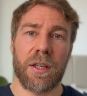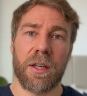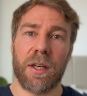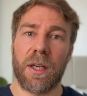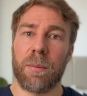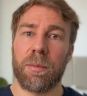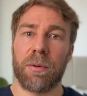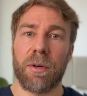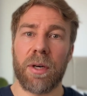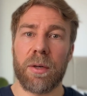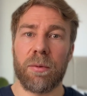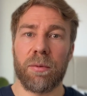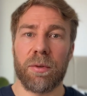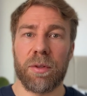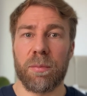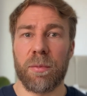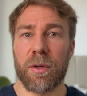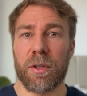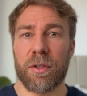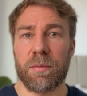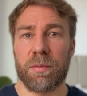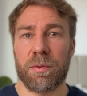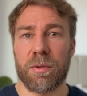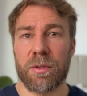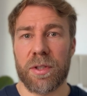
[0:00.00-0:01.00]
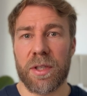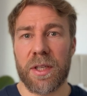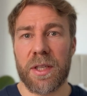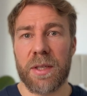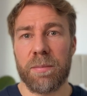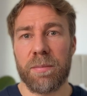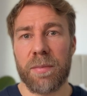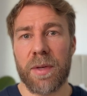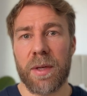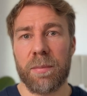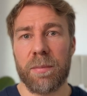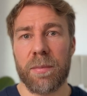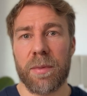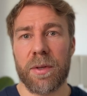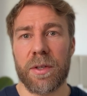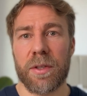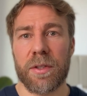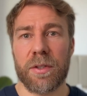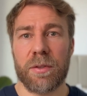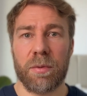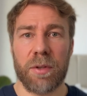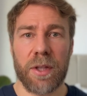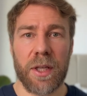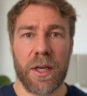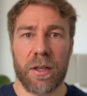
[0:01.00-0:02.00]
collaborate with multiple team
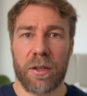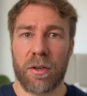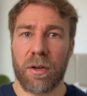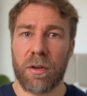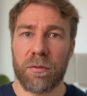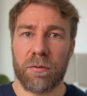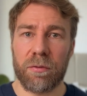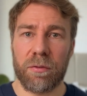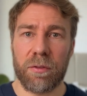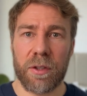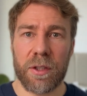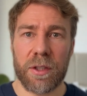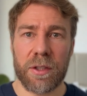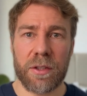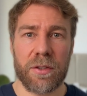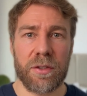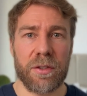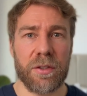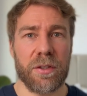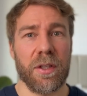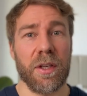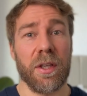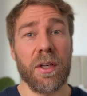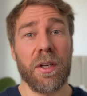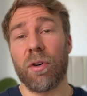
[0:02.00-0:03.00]
members without conflicts,